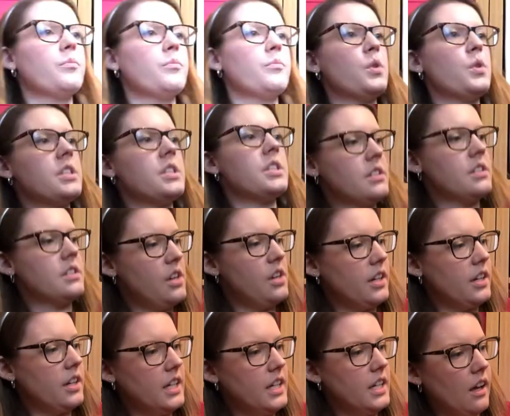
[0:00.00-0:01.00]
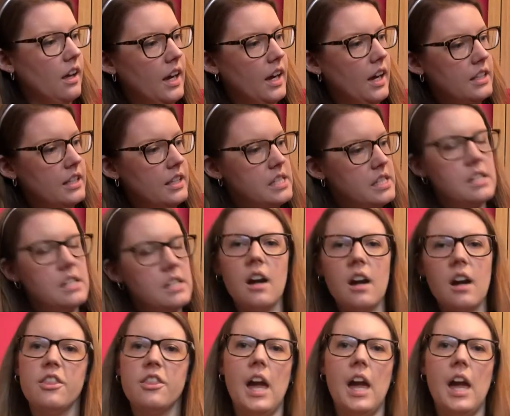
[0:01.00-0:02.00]
was circular and
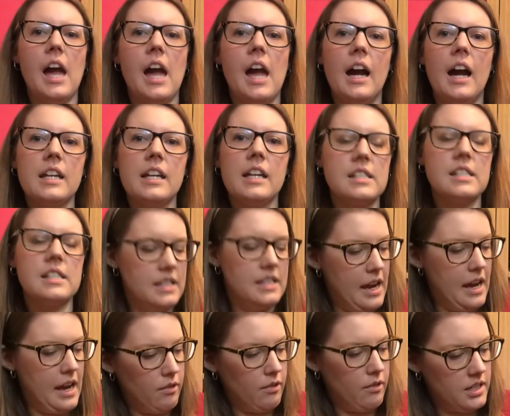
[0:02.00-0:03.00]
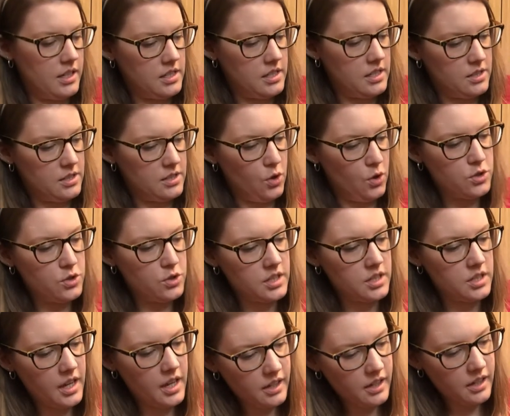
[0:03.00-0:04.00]
stuck there, and now it is not
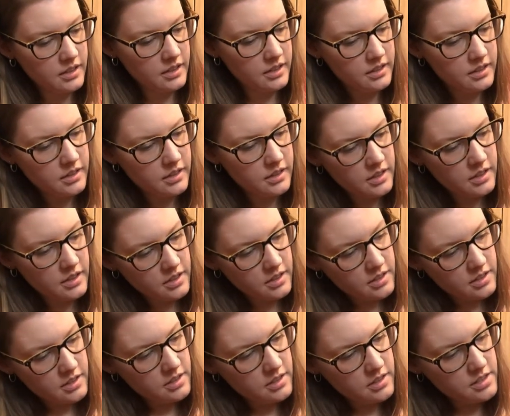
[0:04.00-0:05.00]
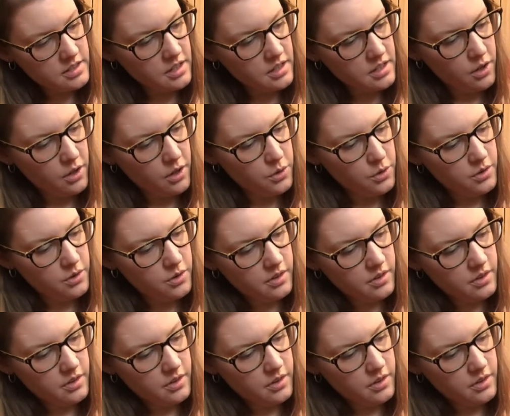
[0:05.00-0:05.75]
there. So